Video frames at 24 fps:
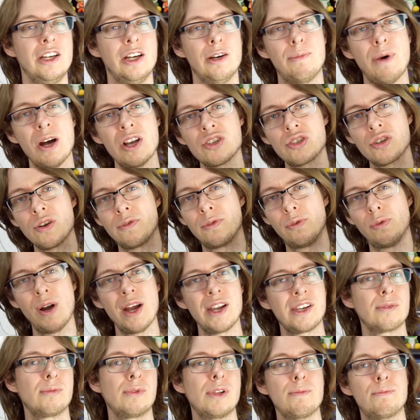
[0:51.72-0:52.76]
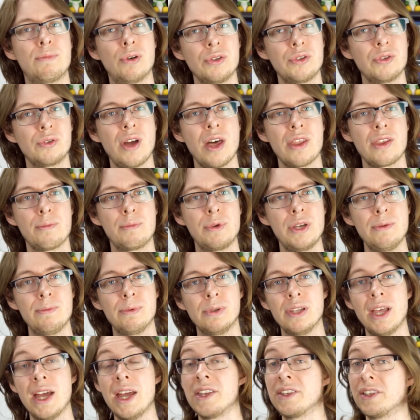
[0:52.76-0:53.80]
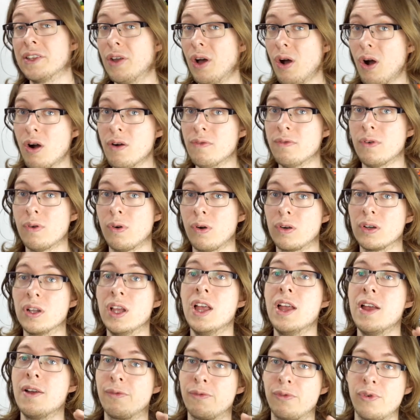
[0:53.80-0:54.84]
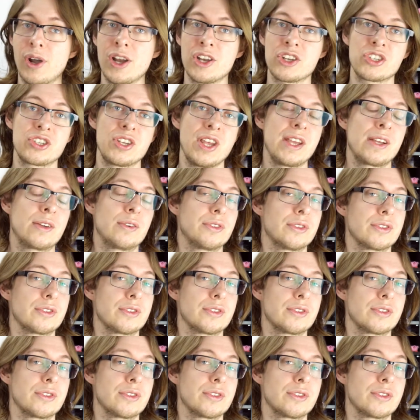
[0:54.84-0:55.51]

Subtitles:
a bunch of randomly put together people, and an overall fresh take on the